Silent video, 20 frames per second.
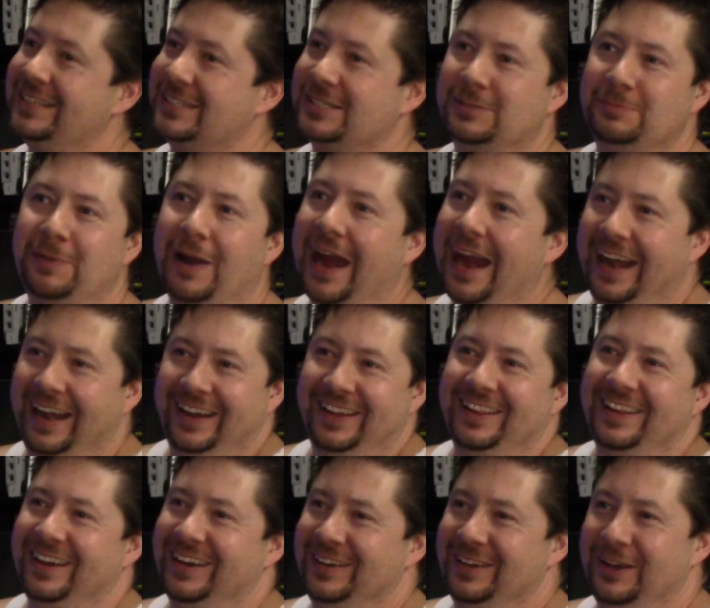
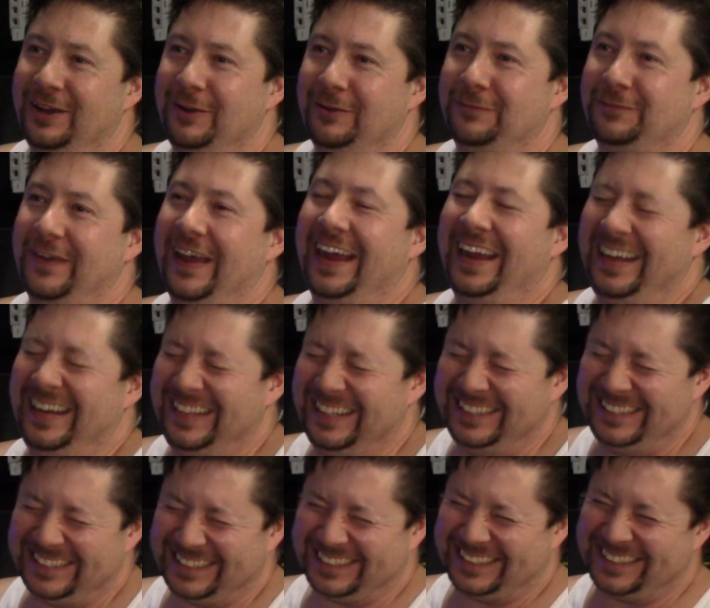smile on their
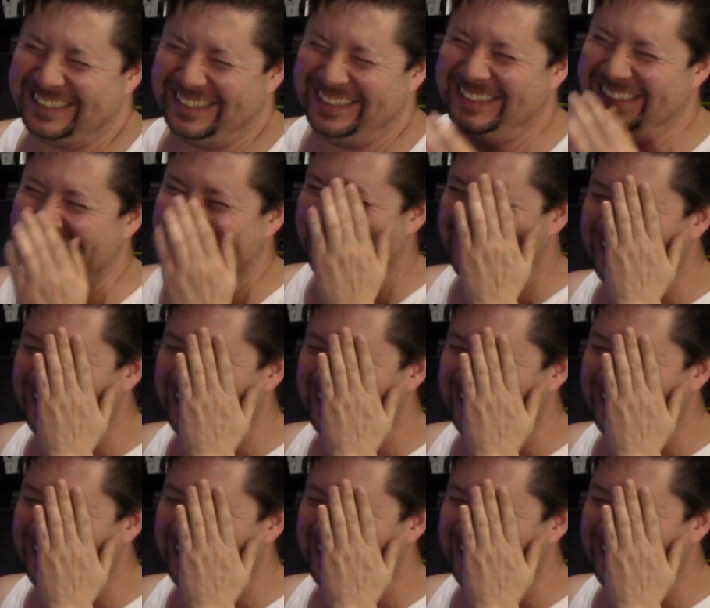face, oh.